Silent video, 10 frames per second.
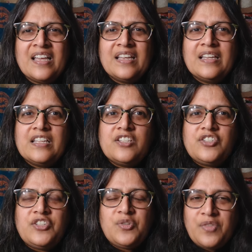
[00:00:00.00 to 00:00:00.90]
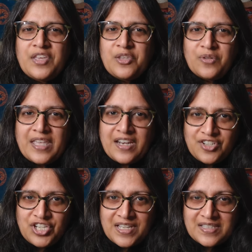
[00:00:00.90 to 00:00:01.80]
do you think you'll get a chance
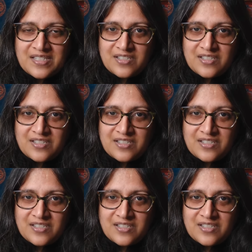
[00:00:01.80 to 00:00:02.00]
to go?